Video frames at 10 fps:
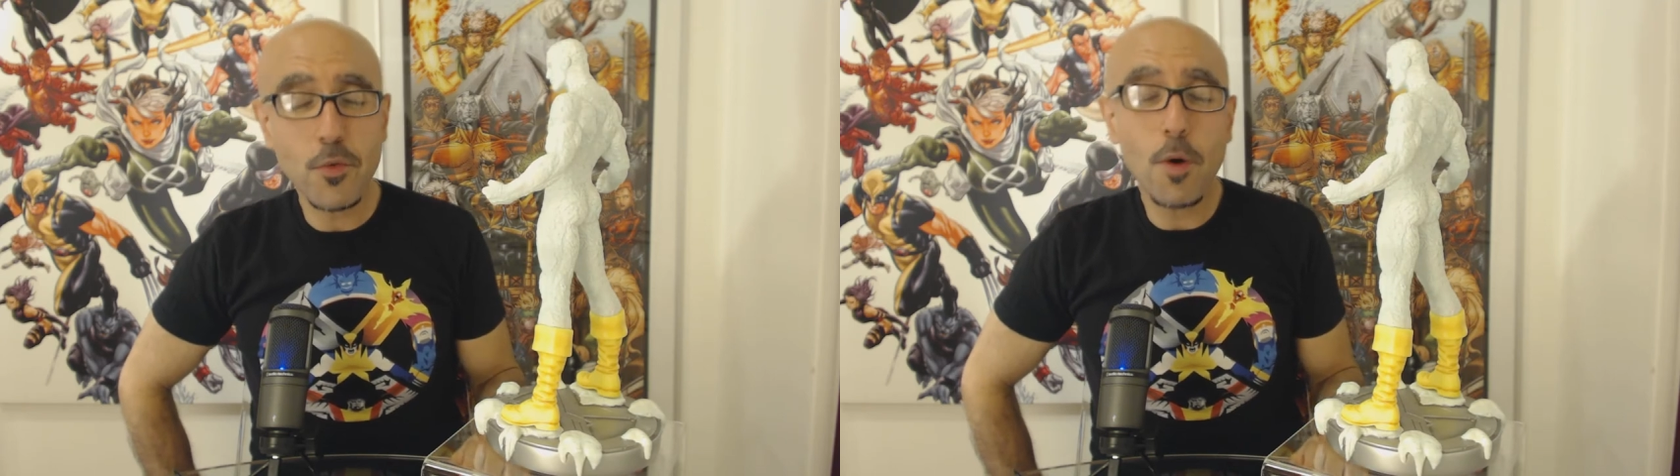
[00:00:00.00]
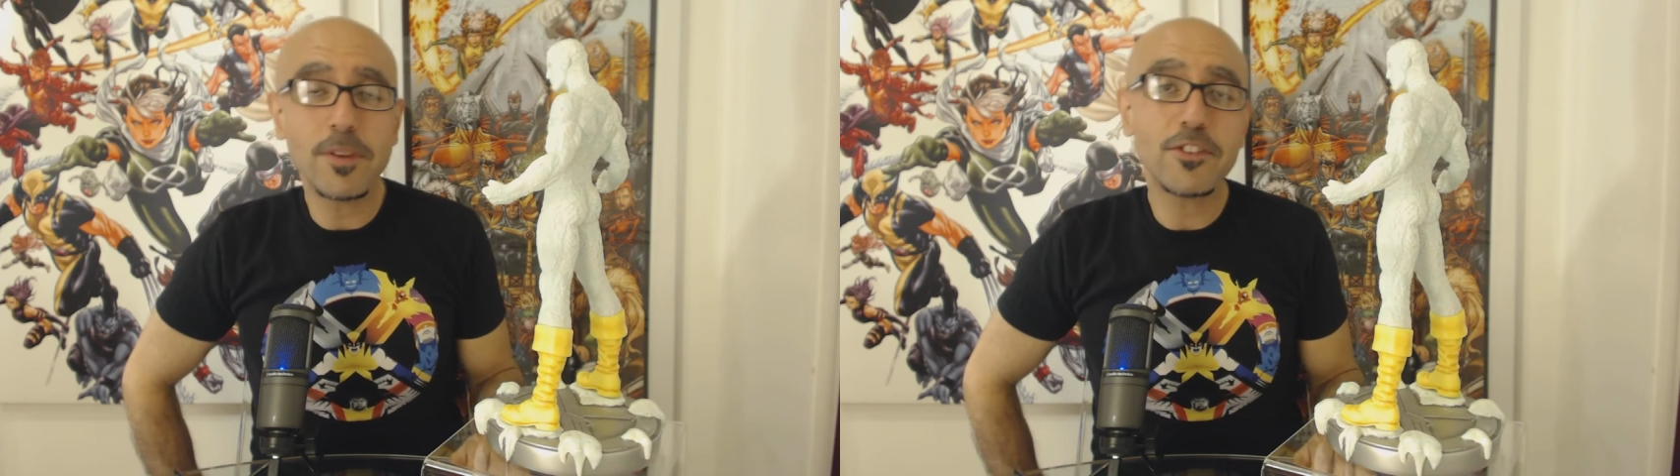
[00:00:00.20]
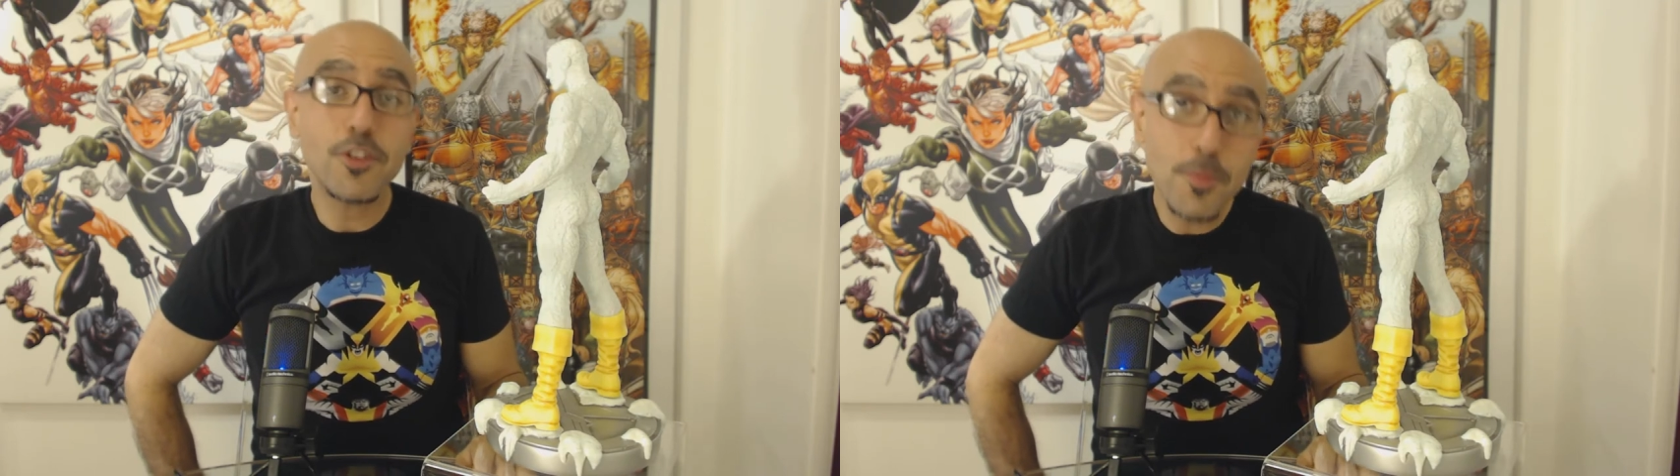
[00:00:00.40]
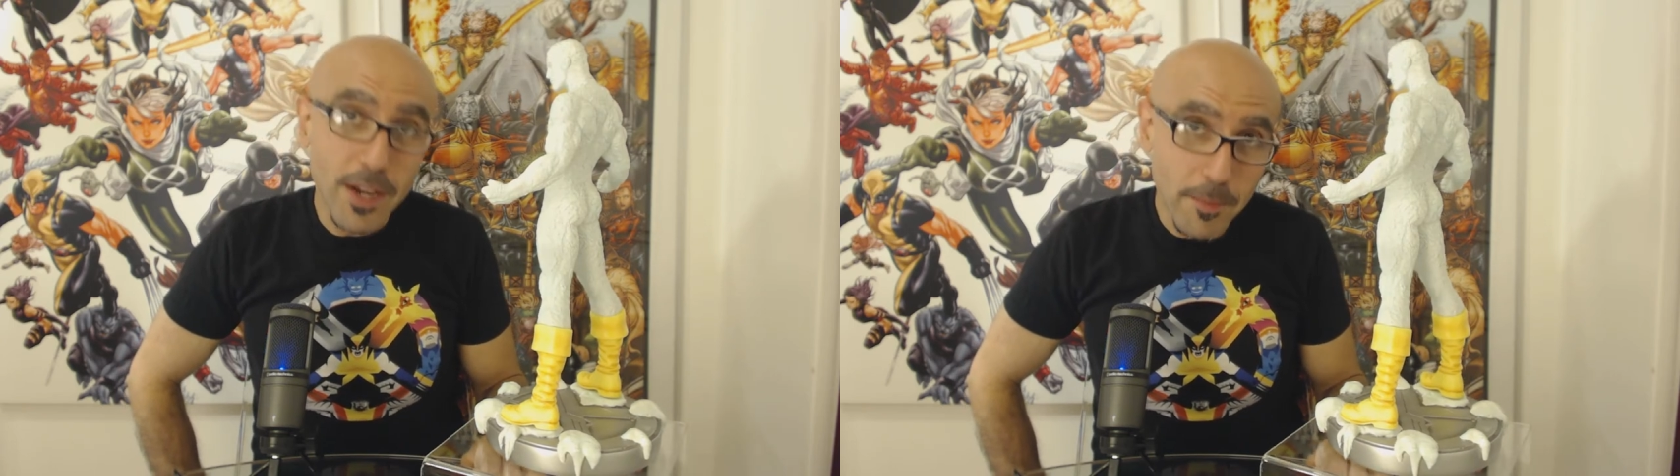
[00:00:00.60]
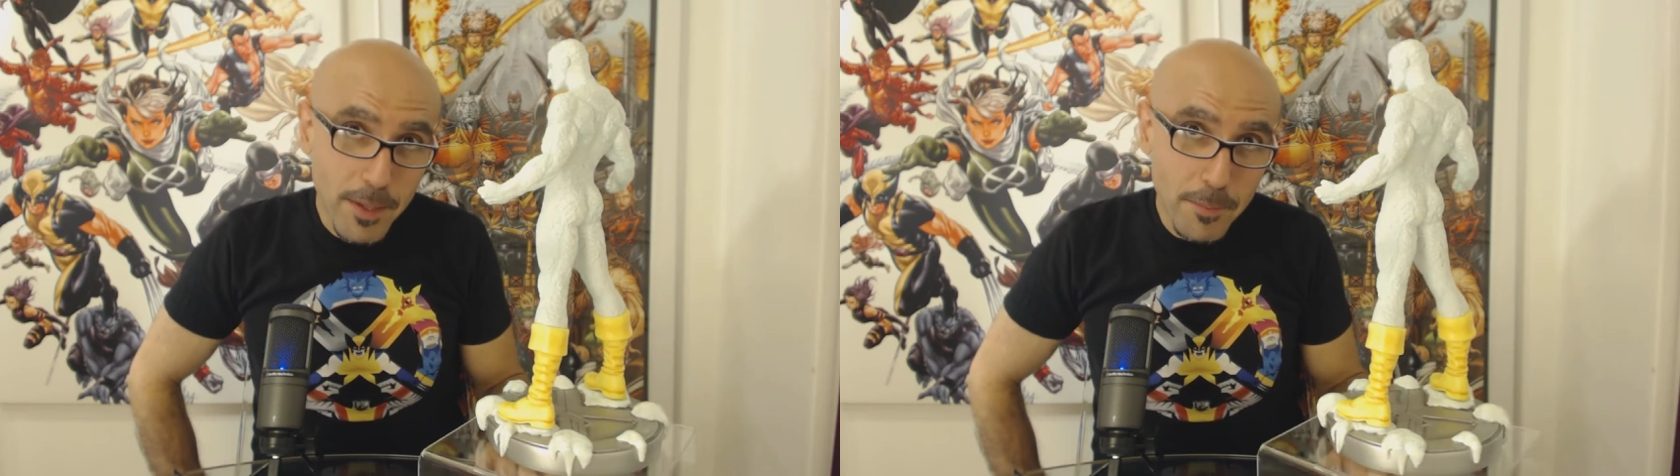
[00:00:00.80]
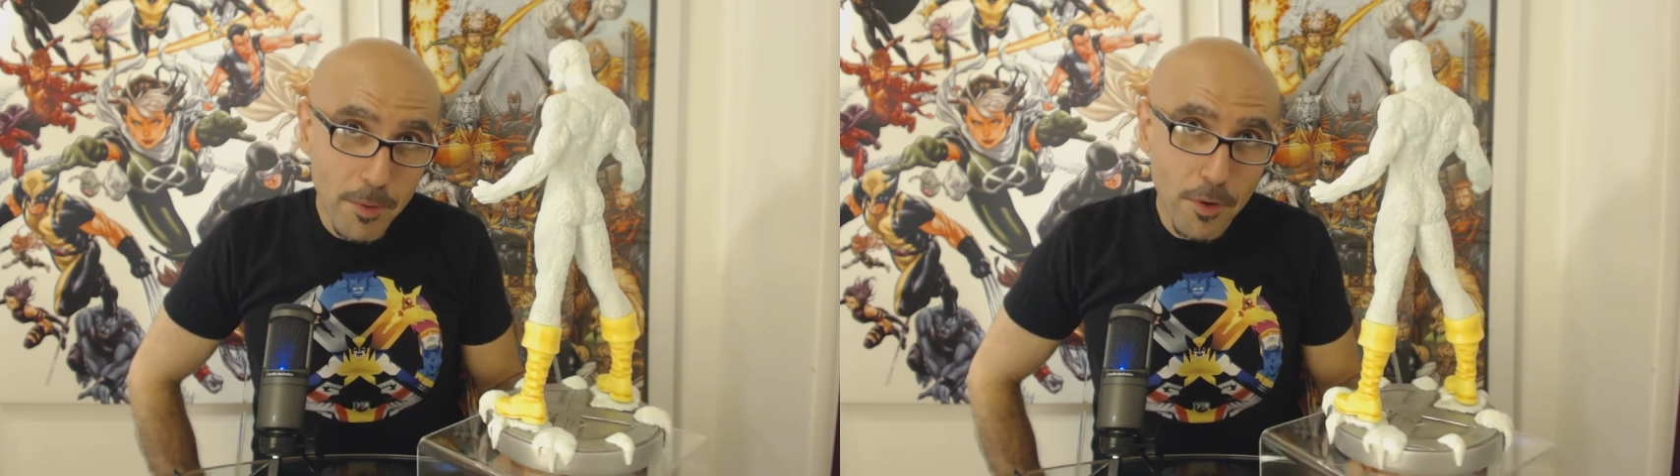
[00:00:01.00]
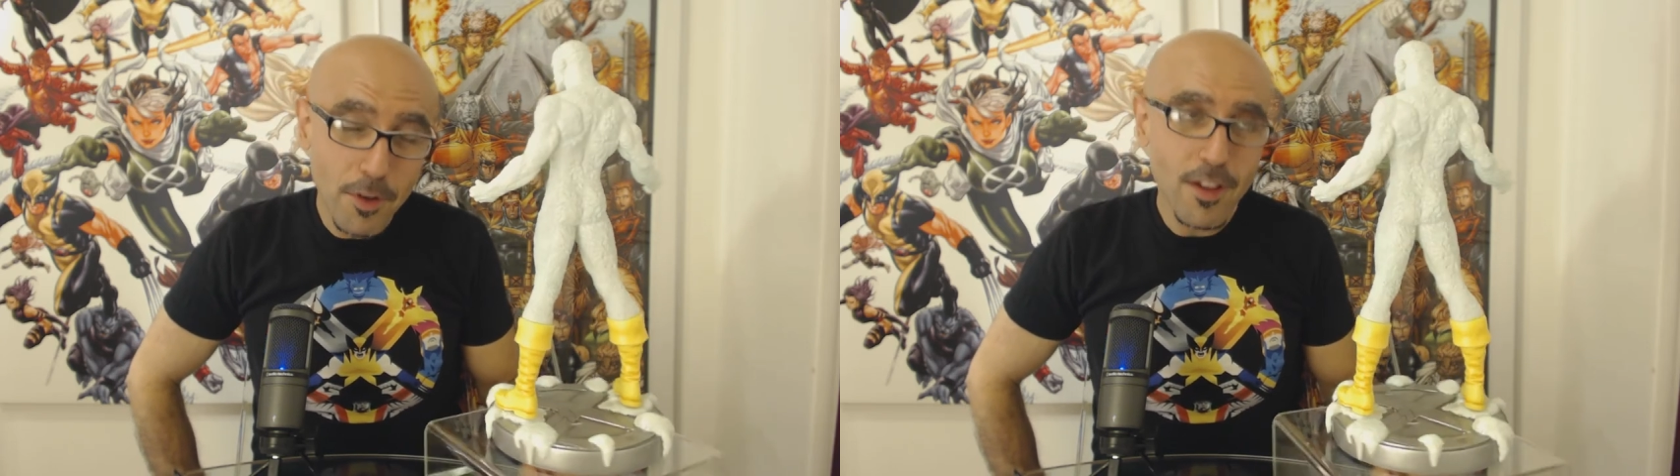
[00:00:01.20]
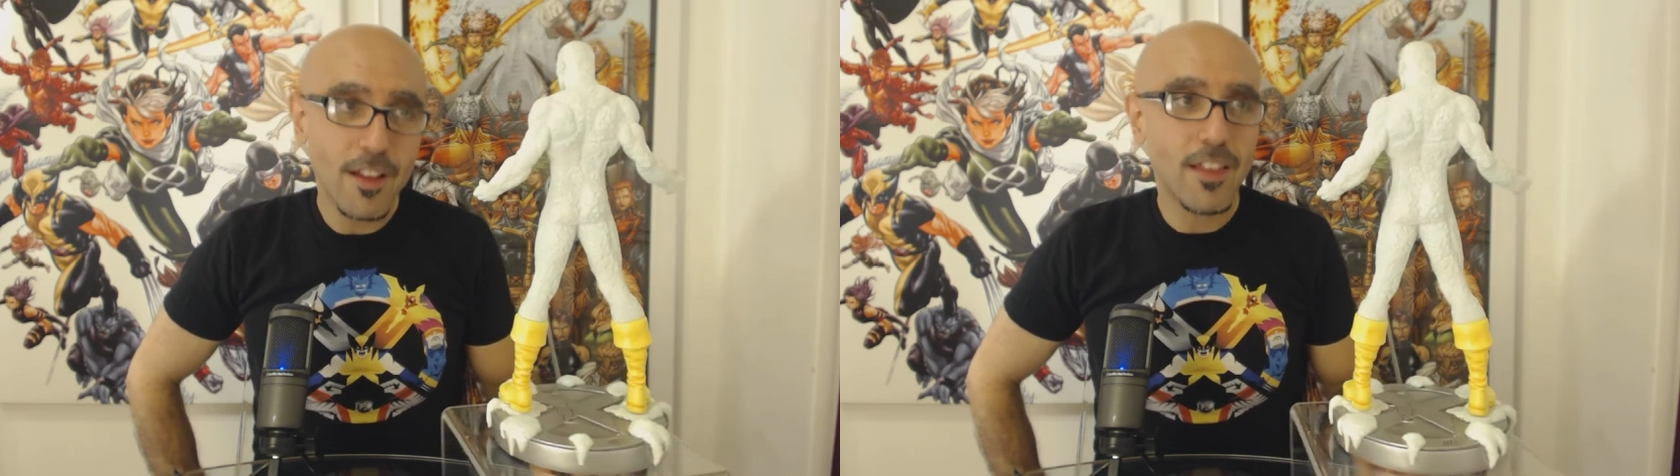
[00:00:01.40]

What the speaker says: won't be too many people